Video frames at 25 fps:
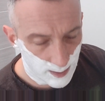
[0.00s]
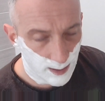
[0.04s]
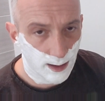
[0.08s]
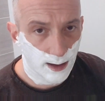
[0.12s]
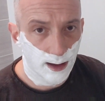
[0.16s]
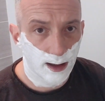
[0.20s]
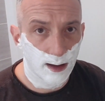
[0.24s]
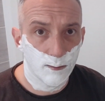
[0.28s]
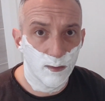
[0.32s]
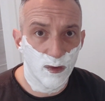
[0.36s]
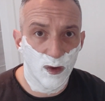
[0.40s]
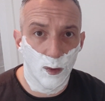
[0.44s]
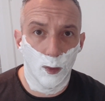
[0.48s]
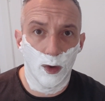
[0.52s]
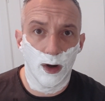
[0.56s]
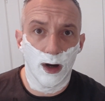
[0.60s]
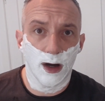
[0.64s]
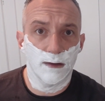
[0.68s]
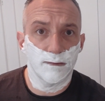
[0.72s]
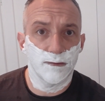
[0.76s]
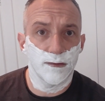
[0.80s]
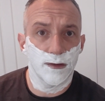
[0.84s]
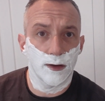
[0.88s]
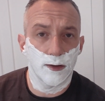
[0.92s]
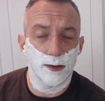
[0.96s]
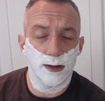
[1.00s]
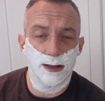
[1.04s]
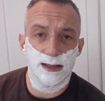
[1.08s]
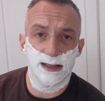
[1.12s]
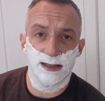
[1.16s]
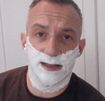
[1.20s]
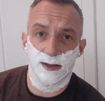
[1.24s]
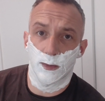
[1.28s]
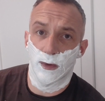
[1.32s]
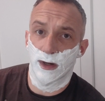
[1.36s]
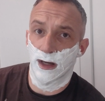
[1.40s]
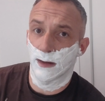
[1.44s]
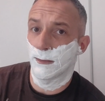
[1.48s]
What I've
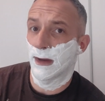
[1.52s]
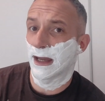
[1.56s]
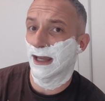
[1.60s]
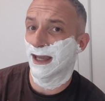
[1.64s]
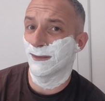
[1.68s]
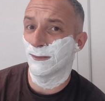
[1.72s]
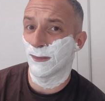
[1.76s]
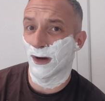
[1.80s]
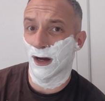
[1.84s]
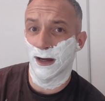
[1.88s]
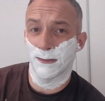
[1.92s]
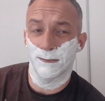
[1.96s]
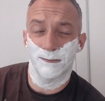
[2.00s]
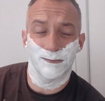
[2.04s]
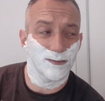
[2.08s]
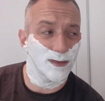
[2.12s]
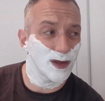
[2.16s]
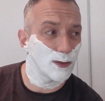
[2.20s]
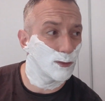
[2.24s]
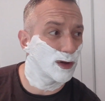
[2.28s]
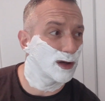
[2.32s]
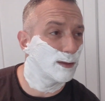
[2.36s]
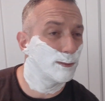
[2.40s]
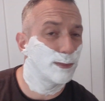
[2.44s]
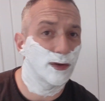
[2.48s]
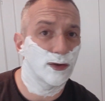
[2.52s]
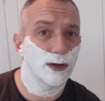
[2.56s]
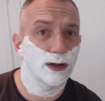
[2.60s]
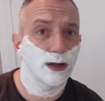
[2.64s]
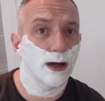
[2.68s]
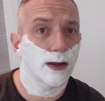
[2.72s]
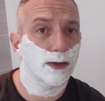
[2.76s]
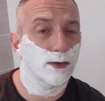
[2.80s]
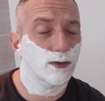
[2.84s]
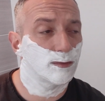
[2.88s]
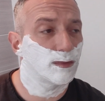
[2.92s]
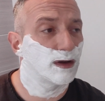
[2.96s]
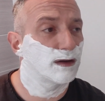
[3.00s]
noticed when I'm building
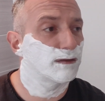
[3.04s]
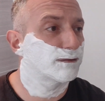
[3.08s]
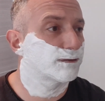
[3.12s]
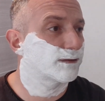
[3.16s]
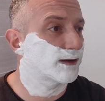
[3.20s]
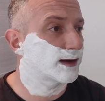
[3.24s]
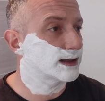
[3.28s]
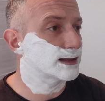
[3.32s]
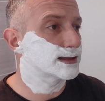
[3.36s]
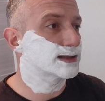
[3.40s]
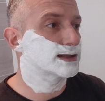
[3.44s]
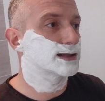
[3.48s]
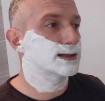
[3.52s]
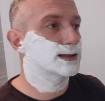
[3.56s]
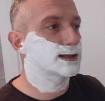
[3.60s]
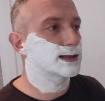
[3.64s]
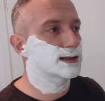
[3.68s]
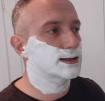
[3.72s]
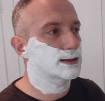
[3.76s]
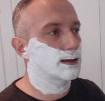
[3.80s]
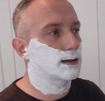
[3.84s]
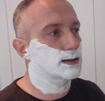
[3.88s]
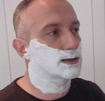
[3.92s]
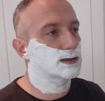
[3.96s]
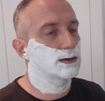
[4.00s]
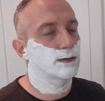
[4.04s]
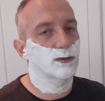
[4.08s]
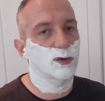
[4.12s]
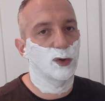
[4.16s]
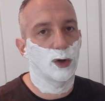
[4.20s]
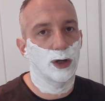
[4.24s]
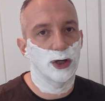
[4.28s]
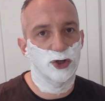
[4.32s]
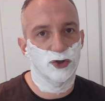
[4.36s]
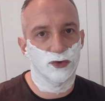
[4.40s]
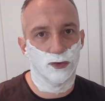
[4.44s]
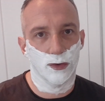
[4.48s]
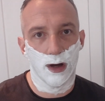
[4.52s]
lather on my face is it starts off
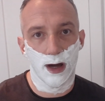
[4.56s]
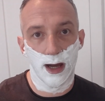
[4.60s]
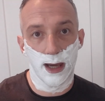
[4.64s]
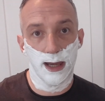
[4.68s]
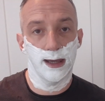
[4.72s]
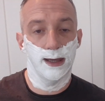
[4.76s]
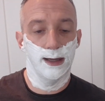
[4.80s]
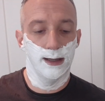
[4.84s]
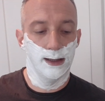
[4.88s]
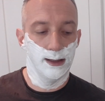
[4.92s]
quite dry.